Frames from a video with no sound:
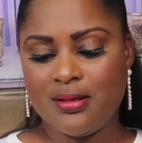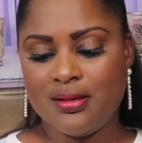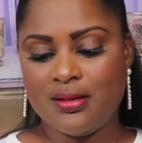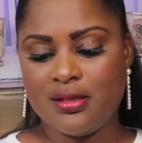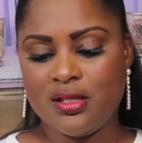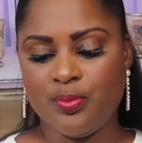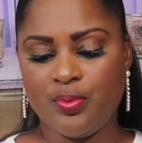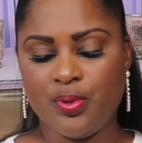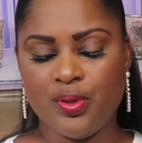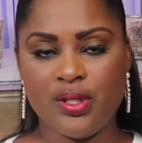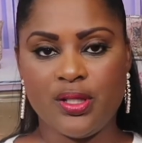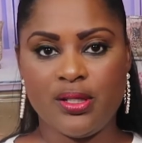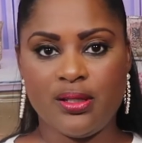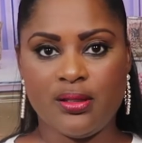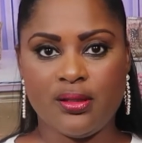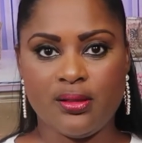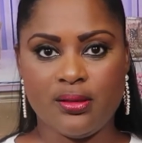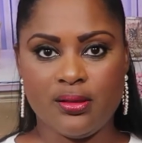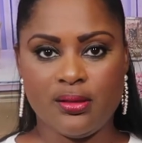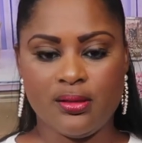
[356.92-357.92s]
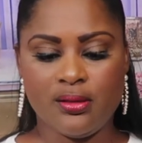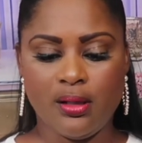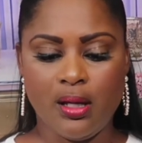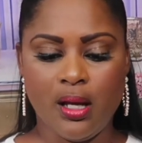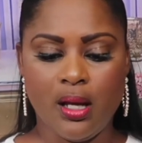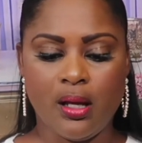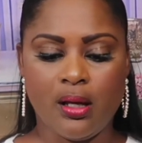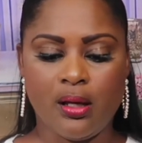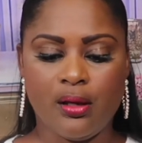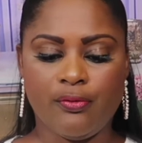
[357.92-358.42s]
to put the
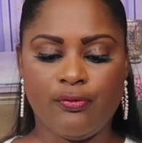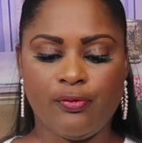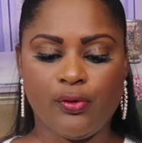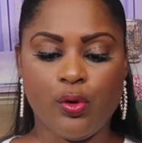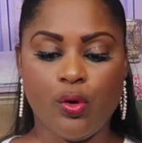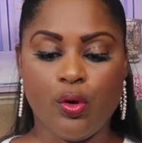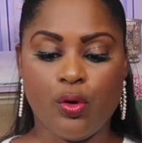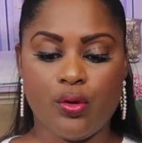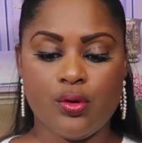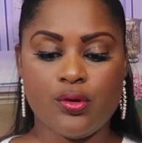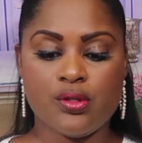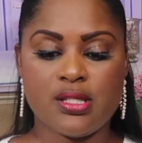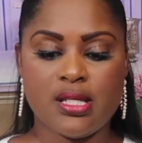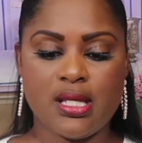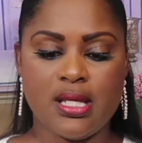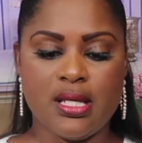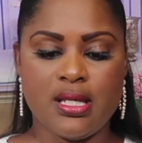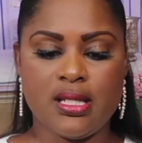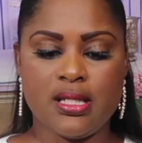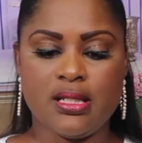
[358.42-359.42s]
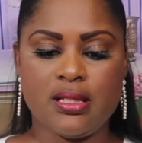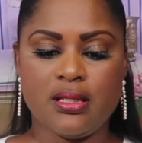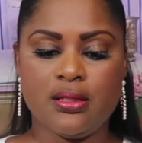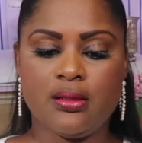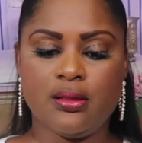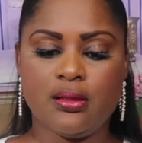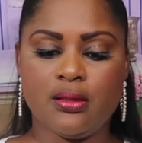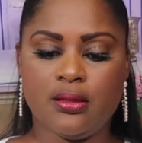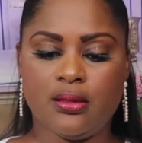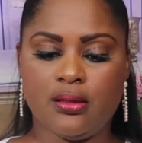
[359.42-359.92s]
florals in.
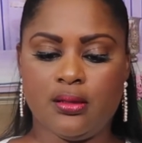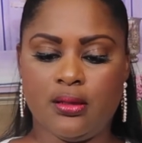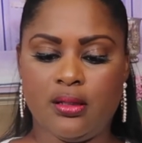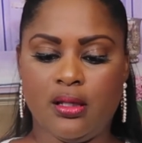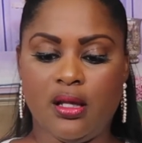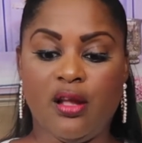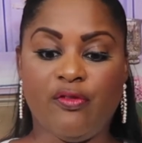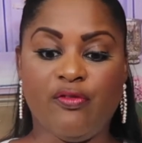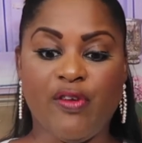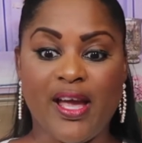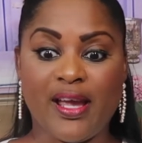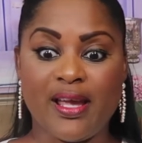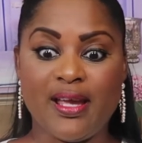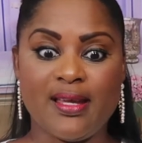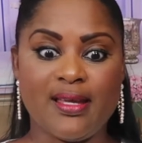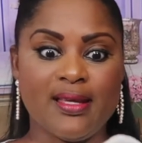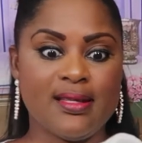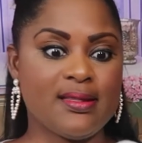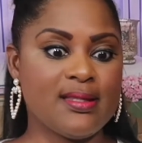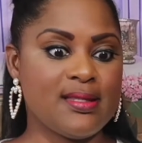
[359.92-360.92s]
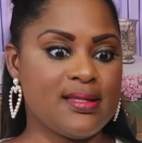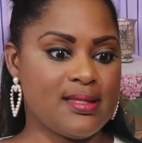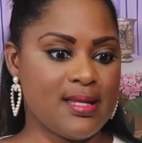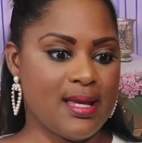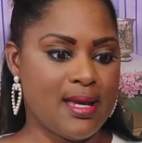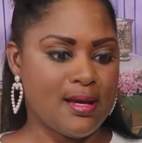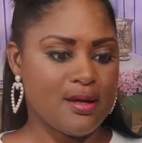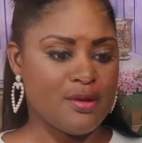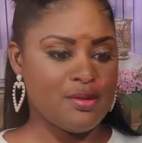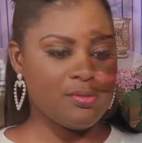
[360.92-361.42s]
If I could get this
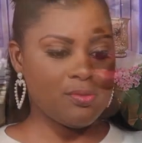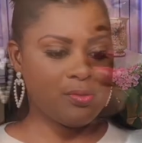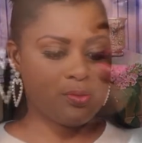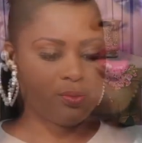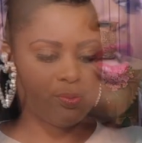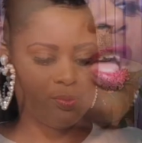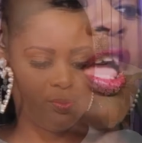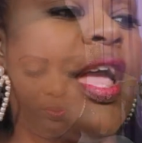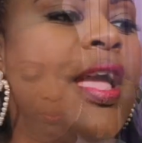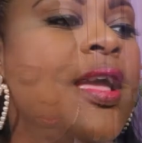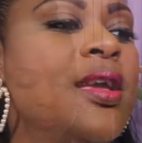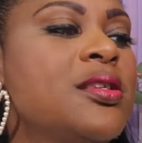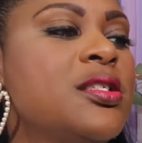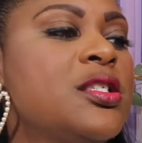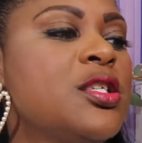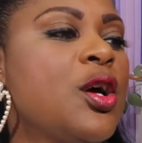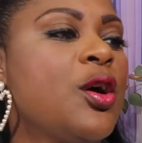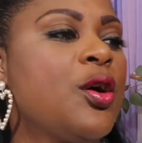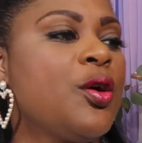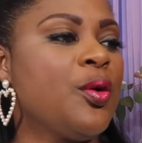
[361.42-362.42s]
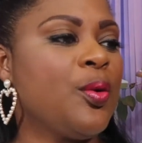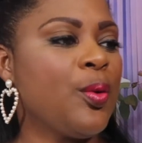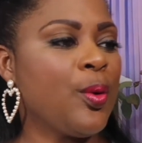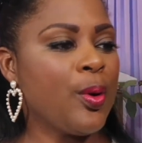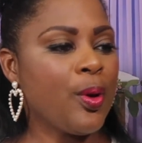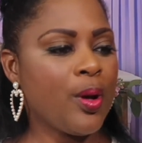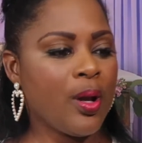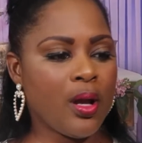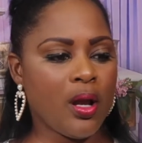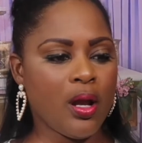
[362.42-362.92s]
out. Okay,
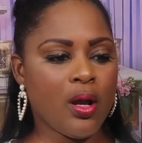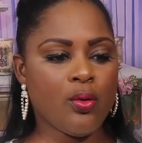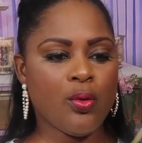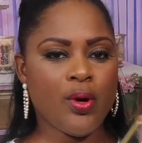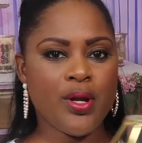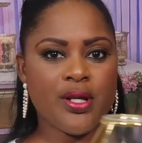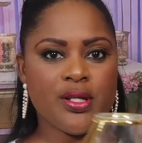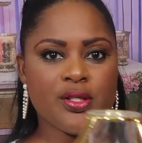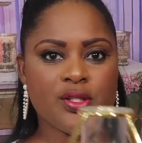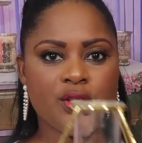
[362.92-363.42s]
so I wanted to